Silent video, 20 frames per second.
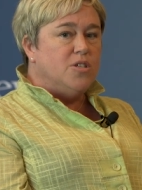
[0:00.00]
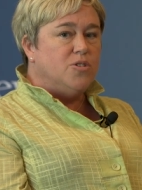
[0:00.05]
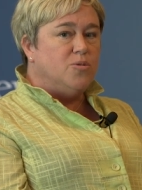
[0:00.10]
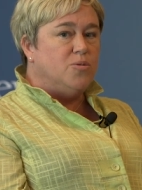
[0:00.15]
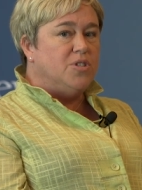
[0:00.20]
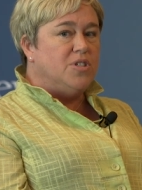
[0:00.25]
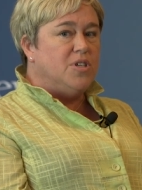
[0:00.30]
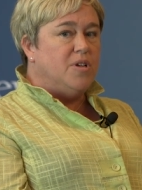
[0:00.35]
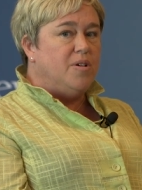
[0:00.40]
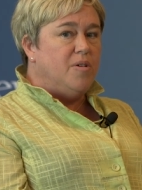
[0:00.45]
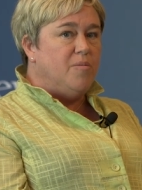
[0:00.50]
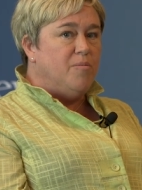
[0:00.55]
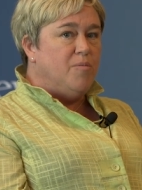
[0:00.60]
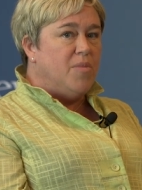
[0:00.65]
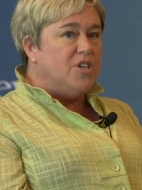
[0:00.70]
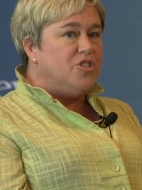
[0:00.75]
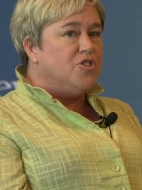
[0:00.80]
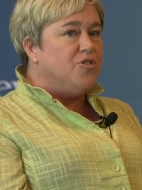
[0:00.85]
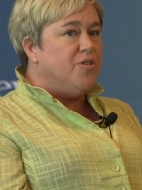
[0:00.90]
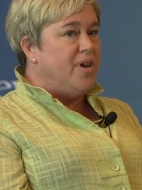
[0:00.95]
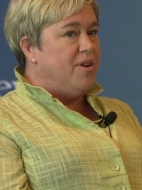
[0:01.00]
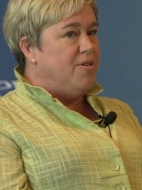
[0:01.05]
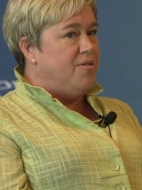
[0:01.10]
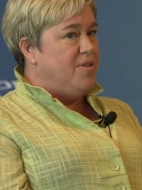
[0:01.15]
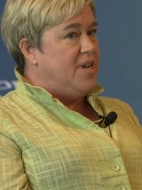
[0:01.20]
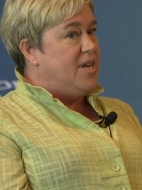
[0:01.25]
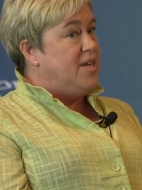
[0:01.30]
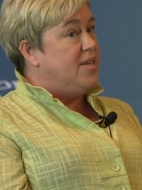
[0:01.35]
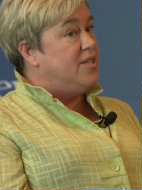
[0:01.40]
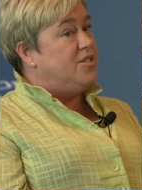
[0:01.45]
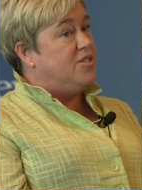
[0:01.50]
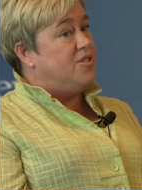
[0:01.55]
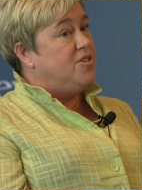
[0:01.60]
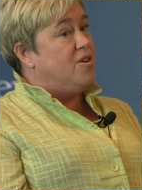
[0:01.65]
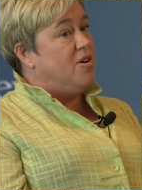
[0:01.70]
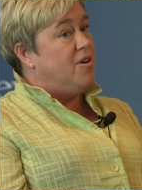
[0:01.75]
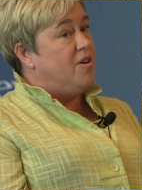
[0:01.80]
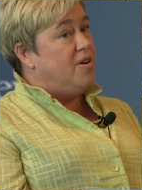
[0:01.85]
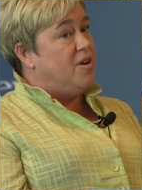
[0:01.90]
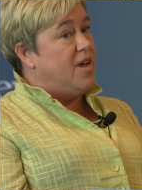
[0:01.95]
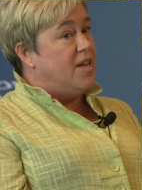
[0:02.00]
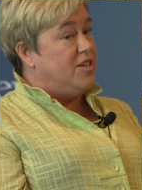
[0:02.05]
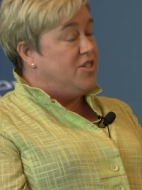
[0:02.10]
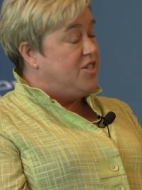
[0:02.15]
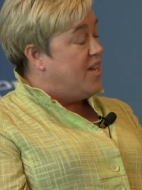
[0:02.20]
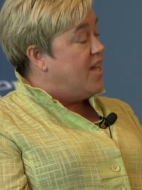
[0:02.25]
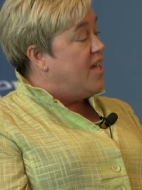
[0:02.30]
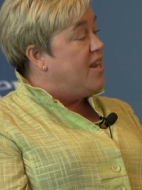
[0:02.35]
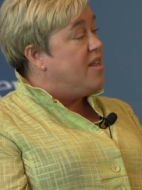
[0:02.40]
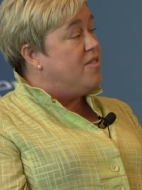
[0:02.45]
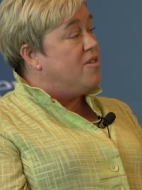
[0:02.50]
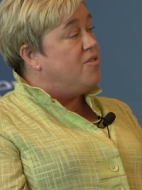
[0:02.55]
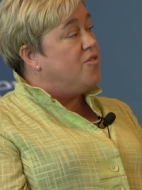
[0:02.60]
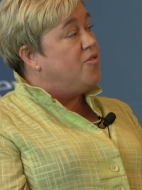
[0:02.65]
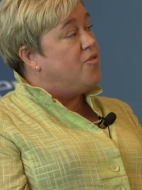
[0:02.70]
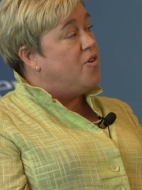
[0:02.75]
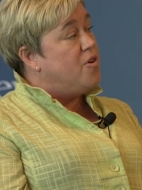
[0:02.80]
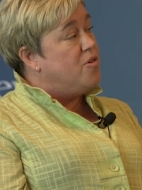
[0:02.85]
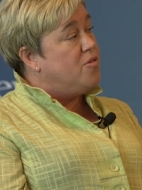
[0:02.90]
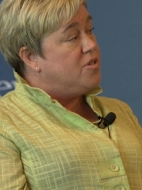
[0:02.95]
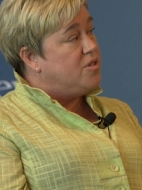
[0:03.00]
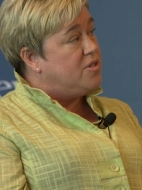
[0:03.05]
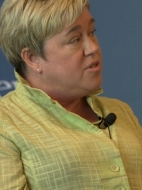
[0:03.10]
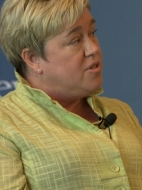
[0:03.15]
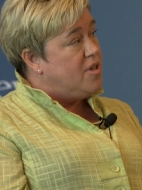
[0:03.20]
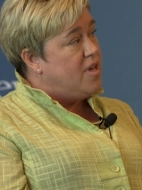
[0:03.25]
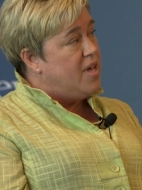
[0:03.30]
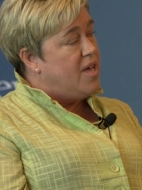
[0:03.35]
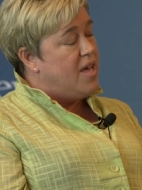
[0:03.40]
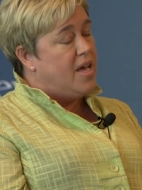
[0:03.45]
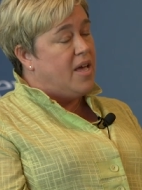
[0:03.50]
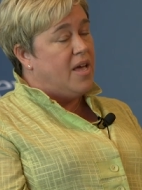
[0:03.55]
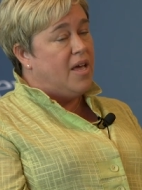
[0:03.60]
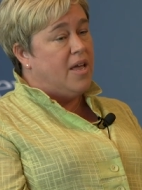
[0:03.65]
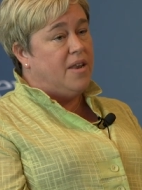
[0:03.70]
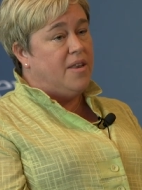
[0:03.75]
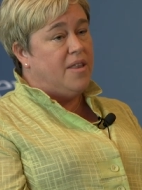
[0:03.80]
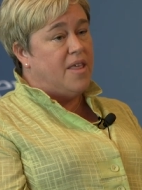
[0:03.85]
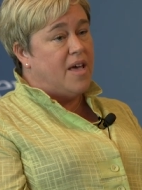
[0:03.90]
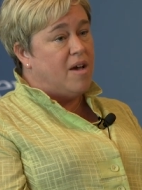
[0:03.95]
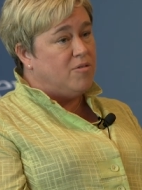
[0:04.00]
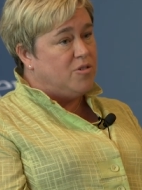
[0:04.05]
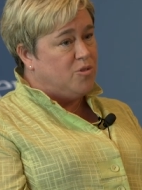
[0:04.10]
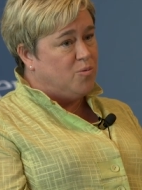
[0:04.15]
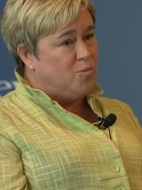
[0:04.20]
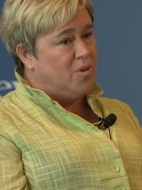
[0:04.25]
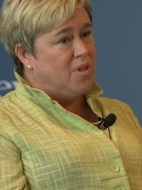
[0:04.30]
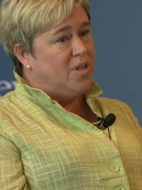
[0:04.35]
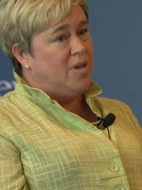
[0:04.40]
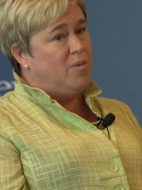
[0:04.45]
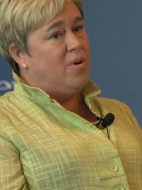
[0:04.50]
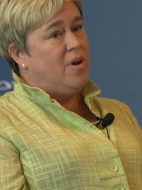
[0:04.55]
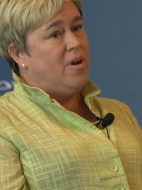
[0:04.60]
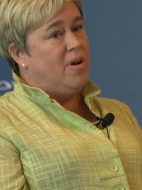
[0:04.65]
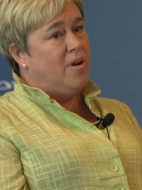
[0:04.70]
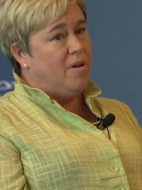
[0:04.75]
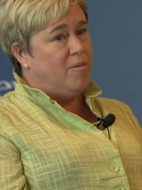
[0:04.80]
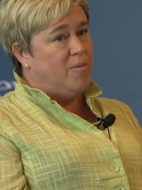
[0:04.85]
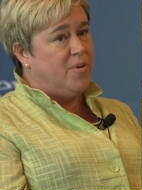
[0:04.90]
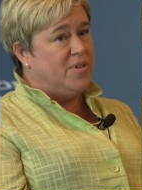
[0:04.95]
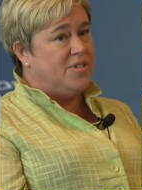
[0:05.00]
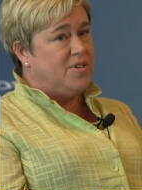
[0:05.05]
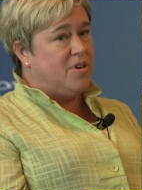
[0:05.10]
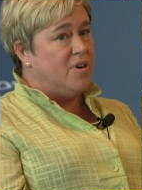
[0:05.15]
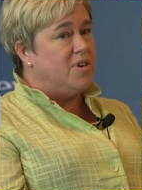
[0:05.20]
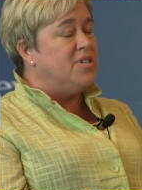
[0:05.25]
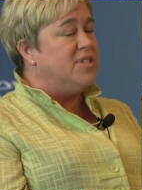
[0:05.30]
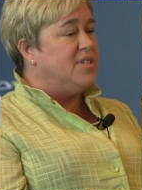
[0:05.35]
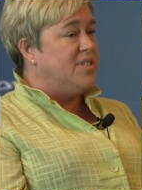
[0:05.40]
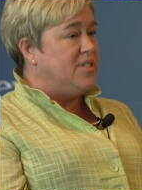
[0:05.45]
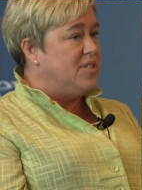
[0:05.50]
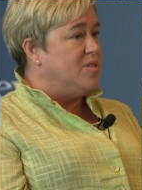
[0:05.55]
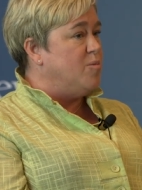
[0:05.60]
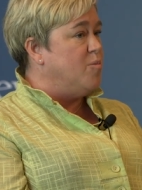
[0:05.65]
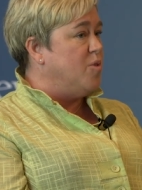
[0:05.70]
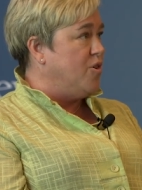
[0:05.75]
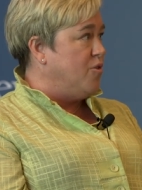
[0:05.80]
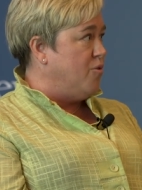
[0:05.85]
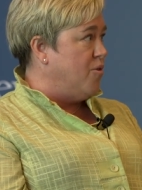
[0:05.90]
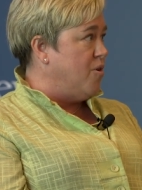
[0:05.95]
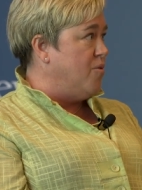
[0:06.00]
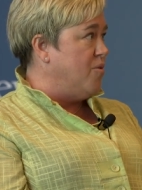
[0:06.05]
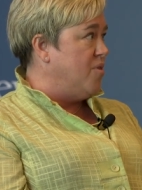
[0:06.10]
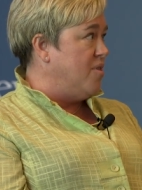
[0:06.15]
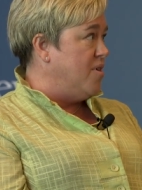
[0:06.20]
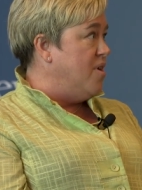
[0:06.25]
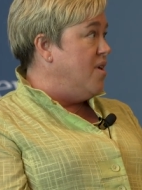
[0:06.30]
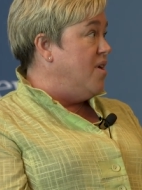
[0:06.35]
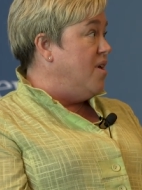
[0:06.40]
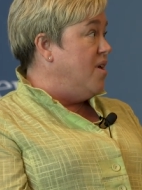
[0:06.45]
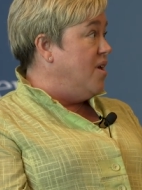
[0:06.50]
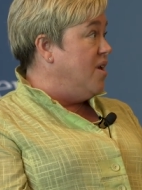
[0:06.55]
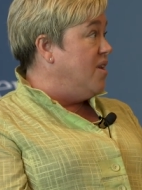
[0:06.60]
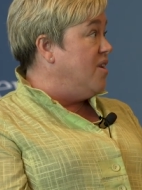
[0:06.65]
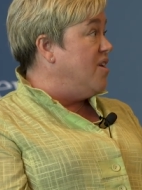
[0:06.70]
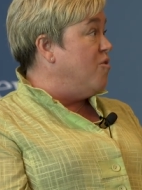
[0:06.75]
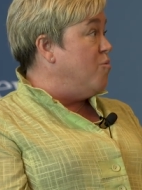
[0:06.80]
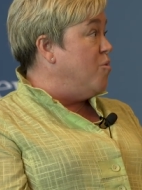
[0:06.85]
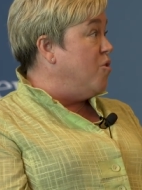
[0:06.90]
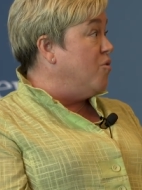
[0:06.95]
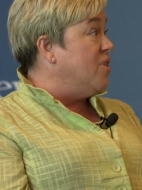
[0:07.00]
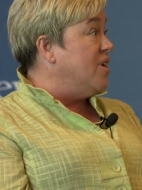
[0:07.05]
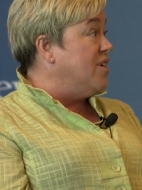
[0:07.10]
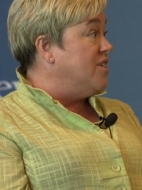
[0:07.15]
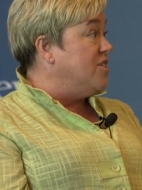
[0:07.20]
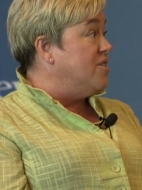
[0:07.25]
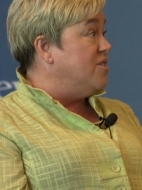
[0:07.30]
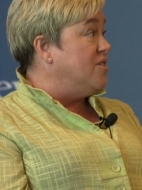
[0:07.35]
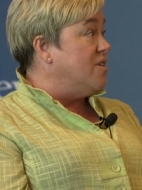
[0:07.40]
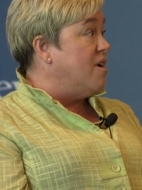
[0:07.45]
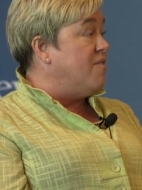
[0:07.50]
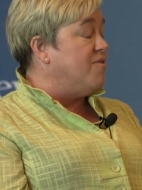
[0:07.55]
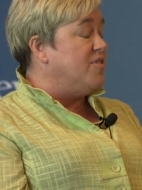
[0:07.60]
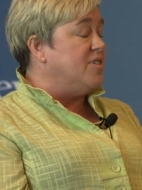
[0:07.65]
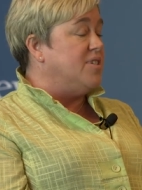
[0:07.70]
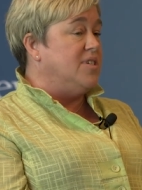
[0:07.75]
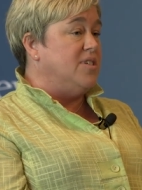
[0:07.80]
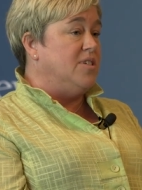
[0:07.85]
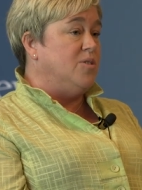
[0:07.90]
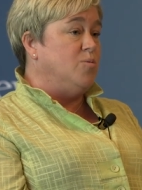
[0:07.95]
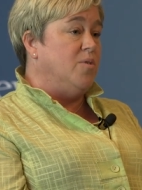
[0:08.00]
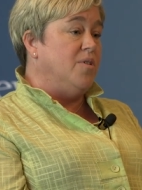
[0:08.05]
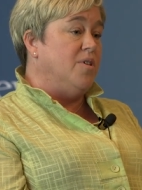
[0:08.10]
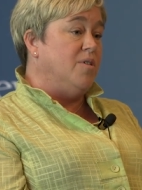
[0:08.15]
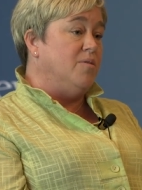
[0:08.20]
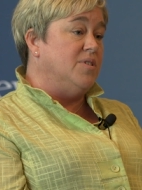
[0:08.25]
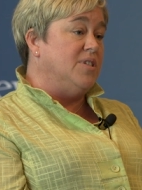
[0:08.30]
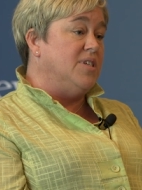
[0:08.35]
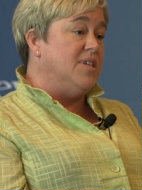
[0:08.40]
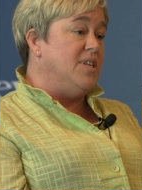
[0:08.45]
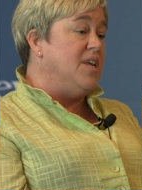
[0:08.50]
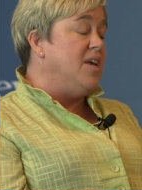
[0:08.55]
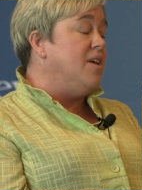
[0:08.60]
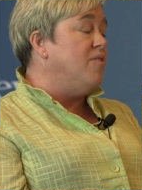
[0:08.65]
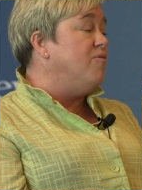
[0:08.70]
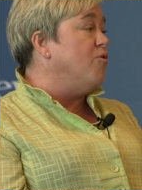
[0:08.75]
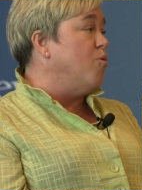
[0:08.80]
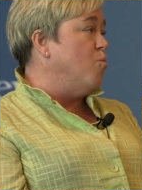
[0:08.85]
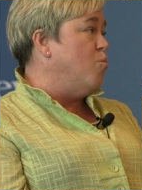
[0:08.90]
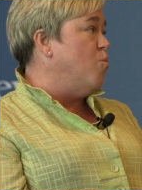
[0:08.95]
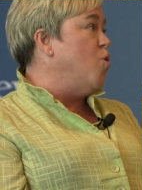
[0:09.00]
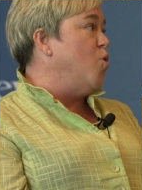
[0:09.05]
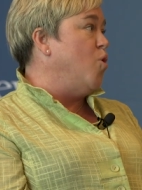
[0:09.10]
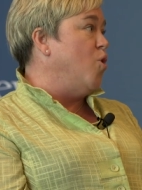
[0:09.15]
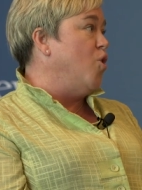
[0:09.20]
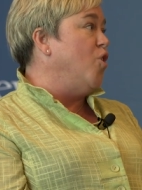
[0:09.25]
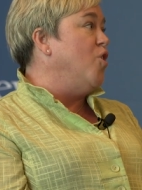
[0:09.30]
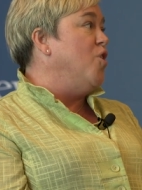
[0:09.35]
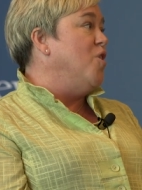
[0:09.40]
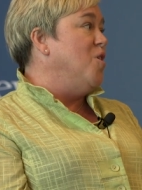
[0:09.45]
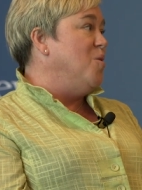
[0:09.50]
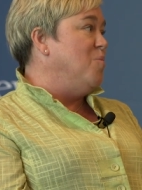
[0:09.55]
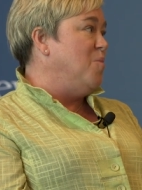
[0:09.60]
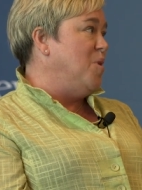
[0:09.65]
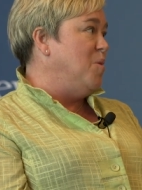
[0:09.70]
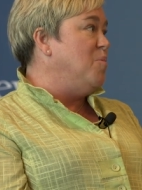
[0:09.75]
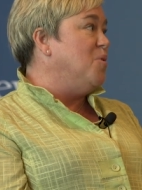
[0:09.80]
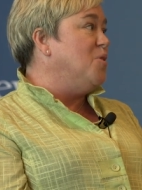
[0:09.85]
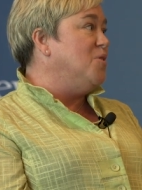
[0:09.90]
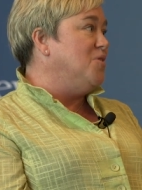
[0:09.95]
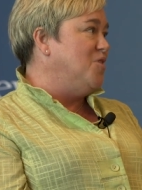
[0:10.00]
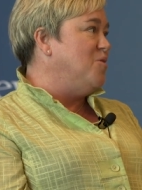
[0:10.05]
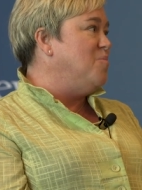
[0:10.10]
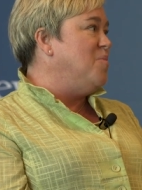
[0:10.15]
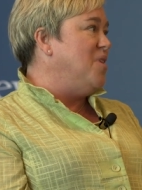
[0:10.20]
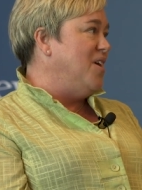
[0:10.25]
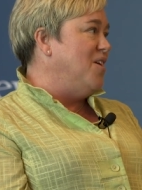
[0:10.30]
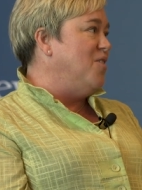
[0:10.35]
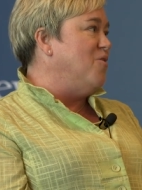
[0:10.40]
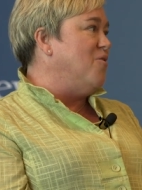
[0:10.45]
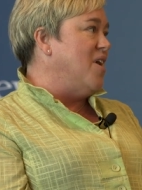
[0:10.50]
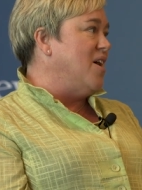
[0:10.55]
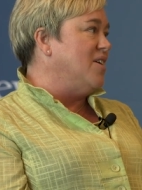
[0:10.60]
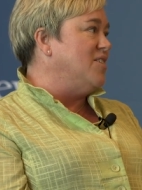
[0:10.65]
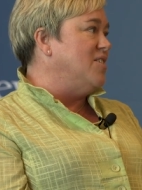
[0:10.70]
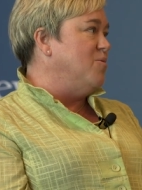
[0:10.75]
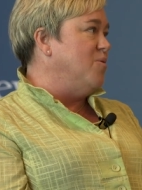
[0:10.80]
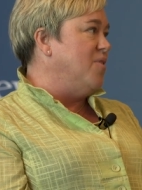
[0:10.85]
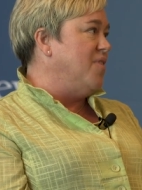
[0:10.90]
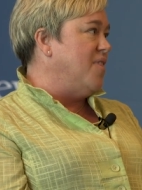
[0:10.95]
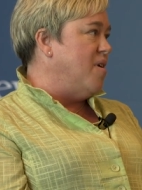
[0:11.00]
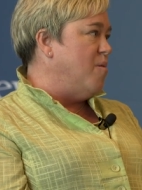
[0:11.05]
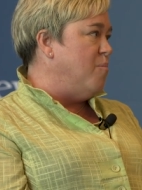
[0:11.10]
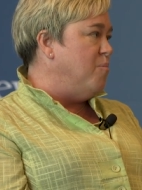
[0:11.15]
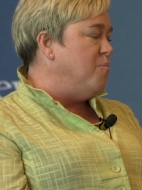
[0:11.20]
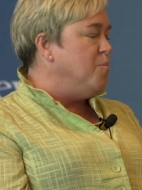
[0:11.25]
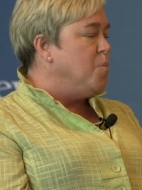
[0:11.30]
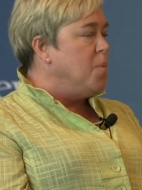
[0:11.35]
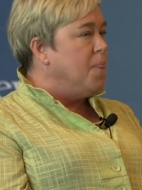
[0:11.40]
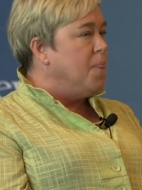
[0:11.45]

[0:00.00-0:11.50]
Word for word: So there was a much greater need to start educating those folks. And that was really where we started to see some of the growth in government relations offices where there was a need for more people to be interacting with them.